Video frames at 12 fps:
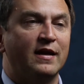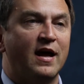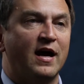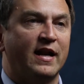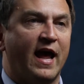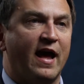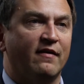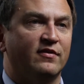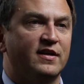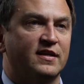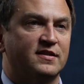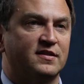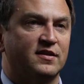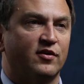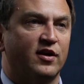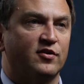not have the necessary